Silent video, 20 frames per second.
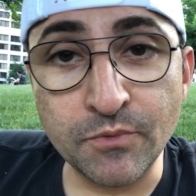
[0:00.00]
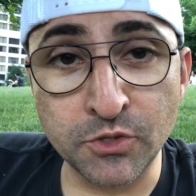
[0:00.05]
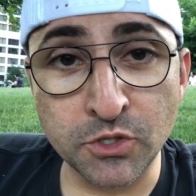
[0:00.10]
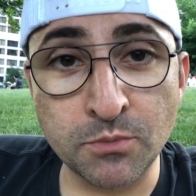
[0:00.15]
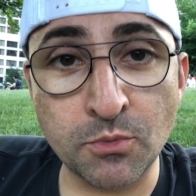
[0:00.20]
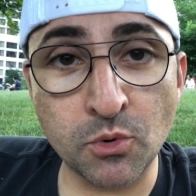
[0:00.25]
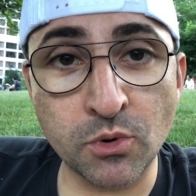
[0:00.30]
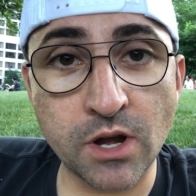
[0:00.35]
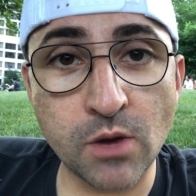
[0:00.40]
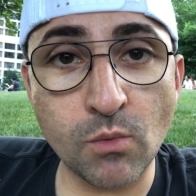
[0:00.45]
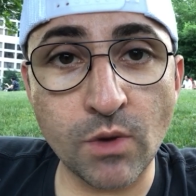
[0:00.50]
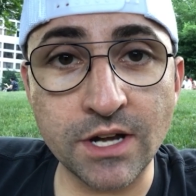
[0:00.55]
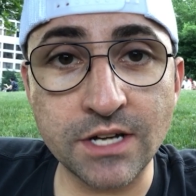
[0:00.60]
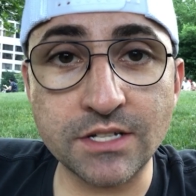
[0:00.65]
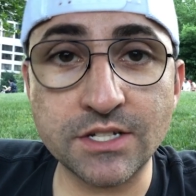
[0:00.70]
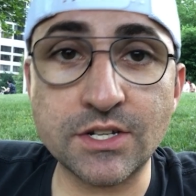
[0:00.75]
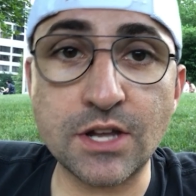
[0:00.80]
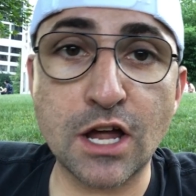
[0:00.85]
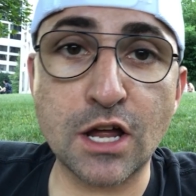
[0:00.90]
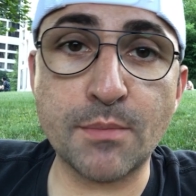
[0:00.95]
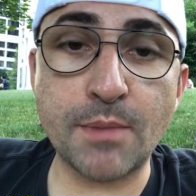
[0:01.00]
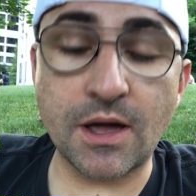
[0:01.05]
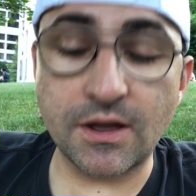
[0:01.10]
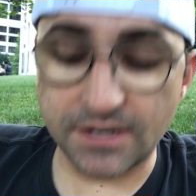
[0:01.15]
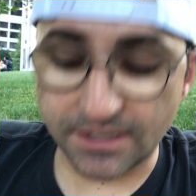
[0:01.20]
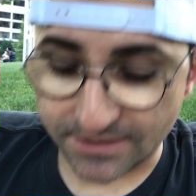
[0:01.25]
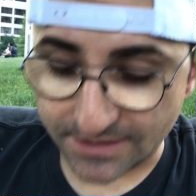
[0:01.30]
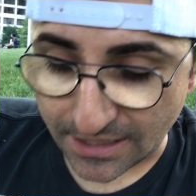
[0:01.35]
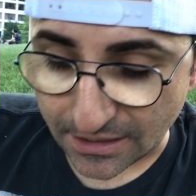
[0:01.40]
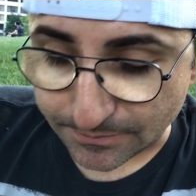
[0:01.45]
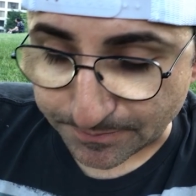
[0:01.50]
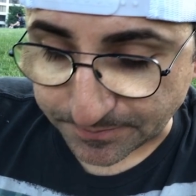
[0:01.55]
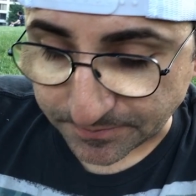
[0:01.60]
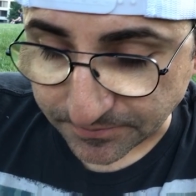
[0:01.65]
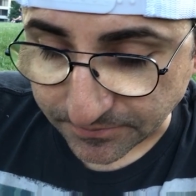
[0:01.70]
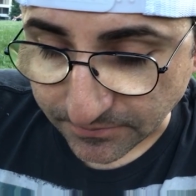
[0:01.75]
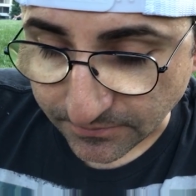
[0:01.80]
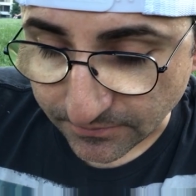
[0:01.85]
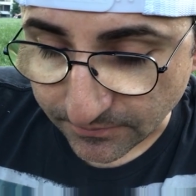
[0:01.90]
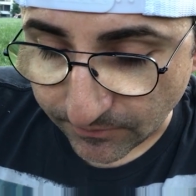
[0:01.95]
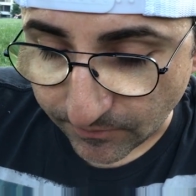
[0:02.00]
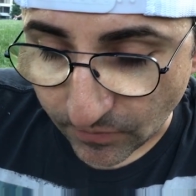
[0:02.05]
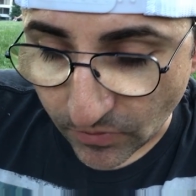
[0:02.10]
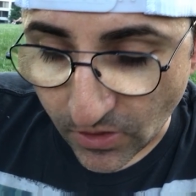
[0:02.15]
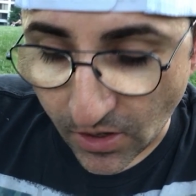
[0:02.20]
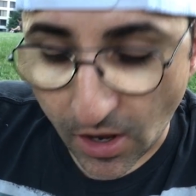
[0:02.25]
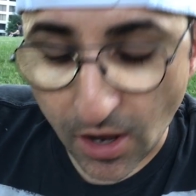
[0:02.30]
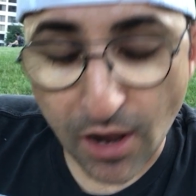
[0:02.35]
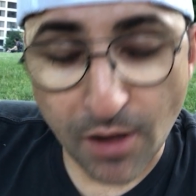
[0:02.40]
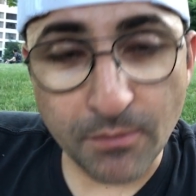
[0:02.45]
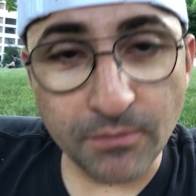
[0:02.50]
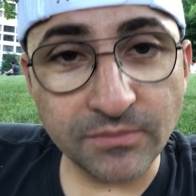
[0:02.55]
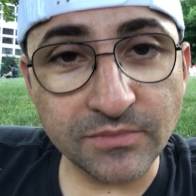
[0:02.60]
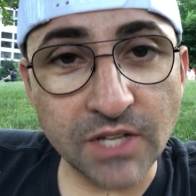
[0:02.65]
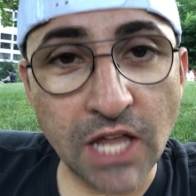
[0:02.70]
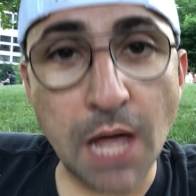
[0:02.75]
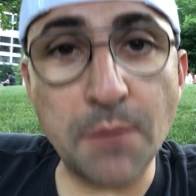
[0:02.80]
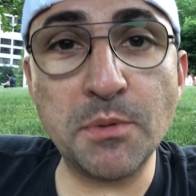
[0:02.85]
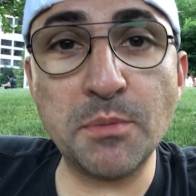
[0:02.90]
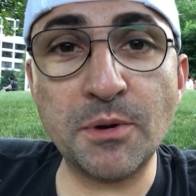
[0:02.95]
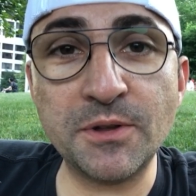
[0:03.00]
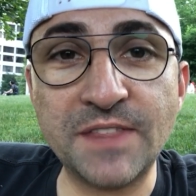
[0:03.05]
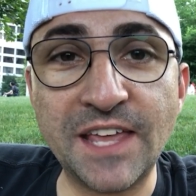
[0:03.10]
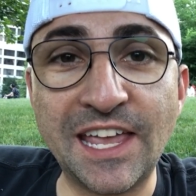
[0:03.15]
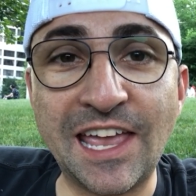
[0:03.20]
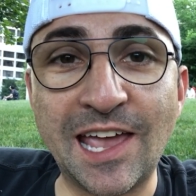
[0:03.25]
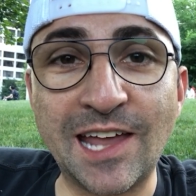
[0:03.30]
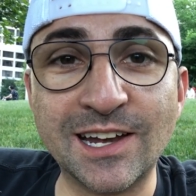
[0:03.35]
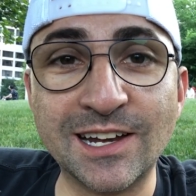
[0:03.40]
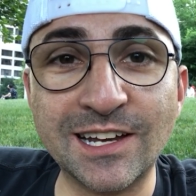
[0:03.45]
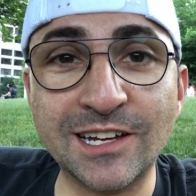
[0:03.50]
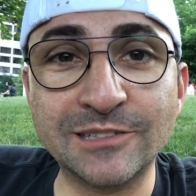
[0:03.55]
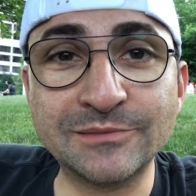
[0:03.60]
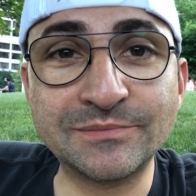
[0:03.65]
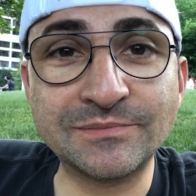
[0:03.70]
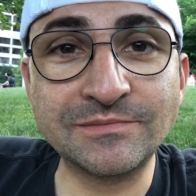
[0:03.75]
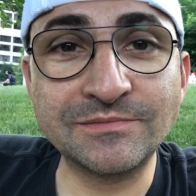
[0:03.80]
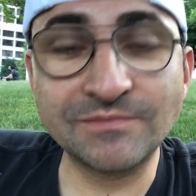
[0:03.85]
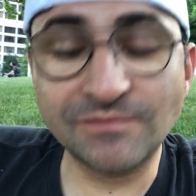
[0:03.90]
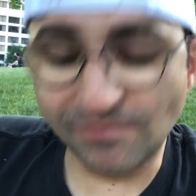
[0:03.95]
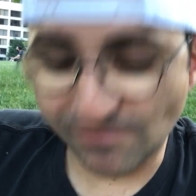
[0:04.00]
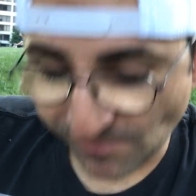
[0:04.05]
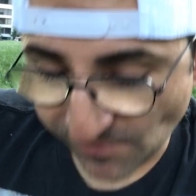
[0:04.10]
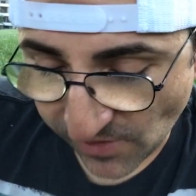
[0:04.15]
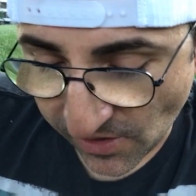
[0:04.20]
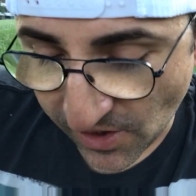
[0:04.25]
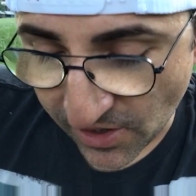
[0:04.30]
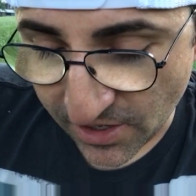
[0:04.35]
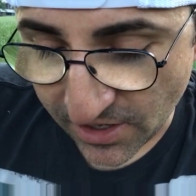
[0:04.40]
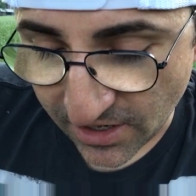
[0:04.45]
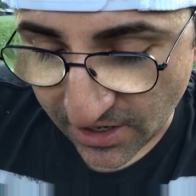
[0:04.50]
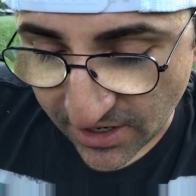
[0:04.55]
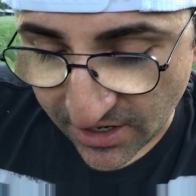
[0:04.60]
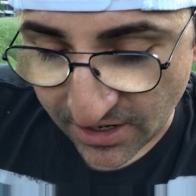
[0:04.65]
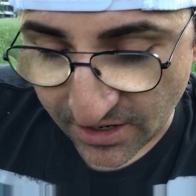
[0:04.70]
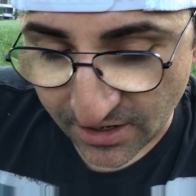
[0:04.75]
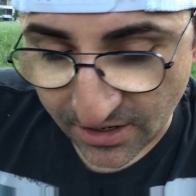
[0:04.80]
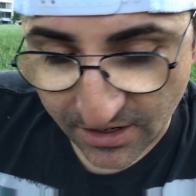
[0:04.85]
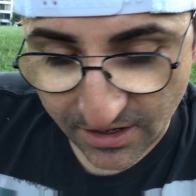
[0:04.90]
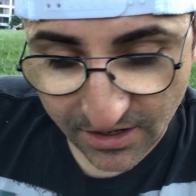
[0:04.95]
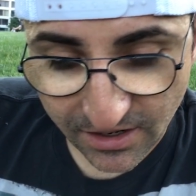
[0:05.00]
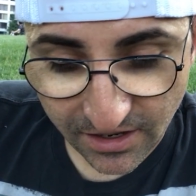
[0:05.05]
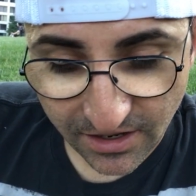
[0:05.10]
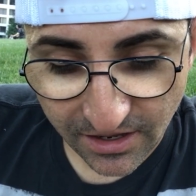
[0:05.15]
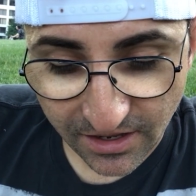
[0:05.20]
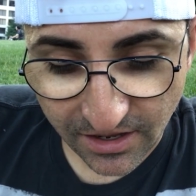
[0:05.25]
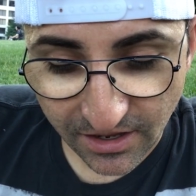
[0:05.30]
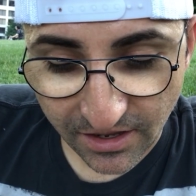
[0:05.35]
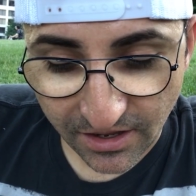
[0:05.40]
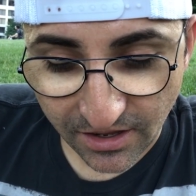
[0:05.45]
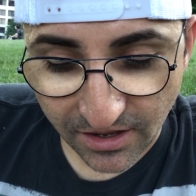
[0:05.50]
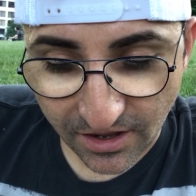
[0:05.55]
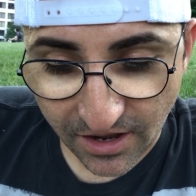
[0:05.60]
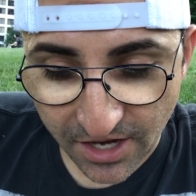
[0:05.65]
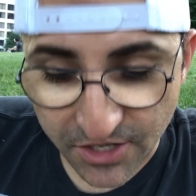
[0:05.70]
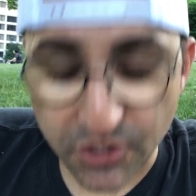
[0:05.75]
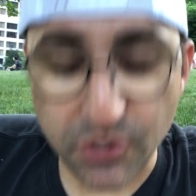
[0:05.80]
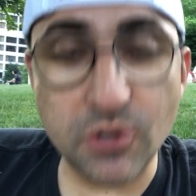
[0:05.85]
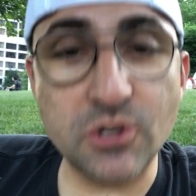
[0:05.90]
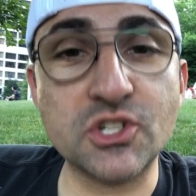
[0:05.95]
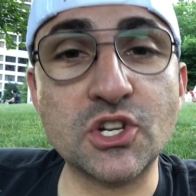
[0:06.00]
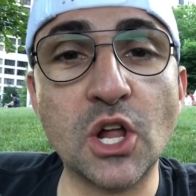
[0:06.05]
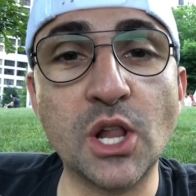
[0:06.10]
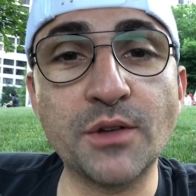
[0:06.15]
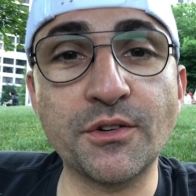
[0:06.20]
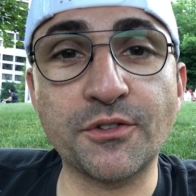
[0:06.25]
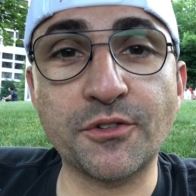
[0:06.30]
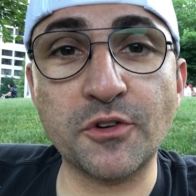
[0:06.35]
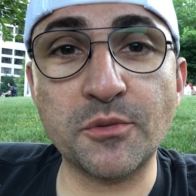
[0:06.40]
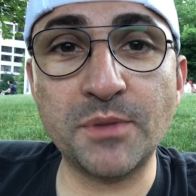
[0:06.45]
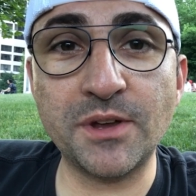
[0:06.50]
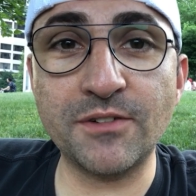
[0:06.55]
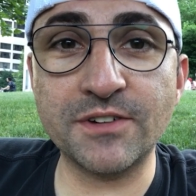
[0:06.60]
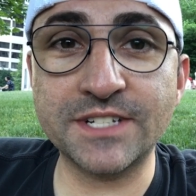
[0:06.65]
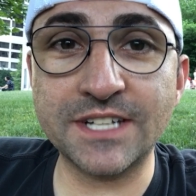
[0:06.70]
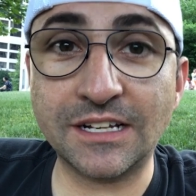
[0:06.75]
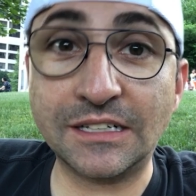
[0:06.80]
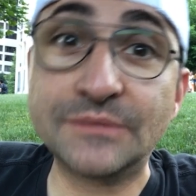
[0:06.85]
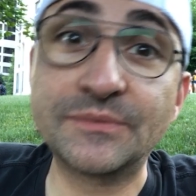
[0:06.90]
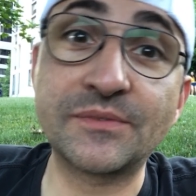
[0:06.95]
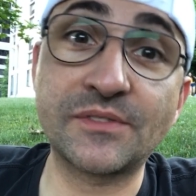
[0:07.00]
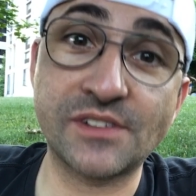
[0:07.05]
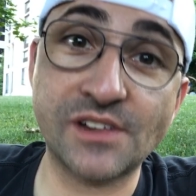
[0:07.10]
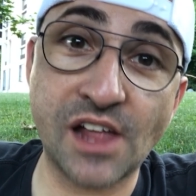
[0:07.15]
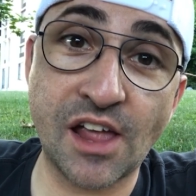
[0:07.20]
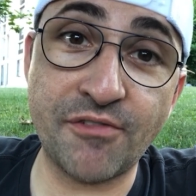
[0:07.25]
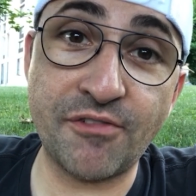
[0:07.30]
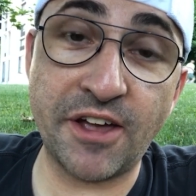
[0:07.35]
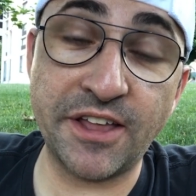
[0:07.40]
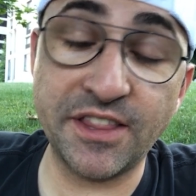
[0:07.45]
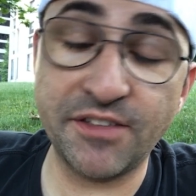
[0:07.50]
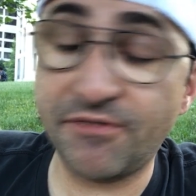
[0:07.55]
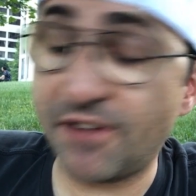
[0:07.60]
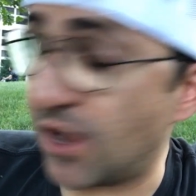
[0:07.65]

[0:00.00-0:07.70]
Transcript: what I wanted to talk about is that um, happy birthday, Canada. Uh, I searched all over for a beaver tail. I finally